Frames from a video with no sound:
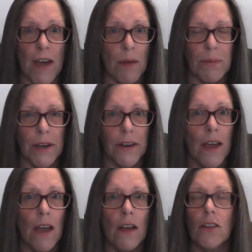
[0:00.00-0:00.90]
happened
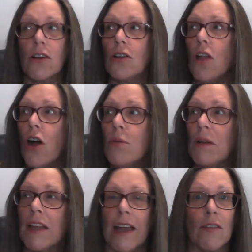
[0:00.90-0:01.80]

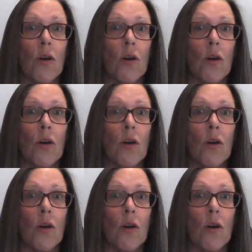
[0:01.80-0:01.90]
globally.